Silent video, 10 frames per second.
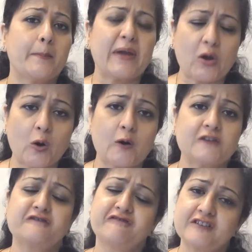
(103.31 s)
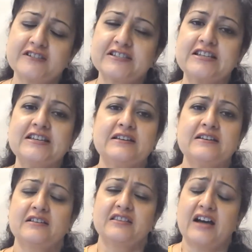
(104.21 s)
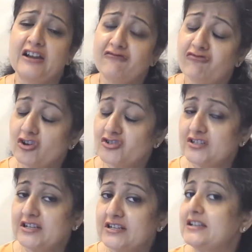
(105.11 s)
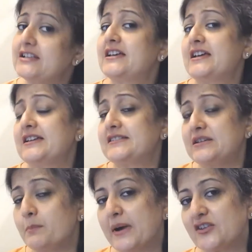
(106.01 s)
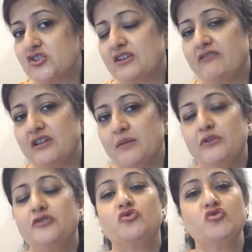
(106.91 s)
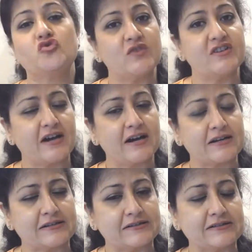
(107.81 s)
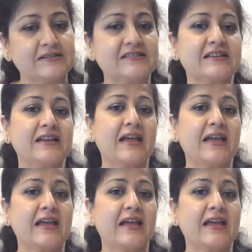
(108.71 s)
because firstly, unfortunately, there isn't much available to treat dark knuckles,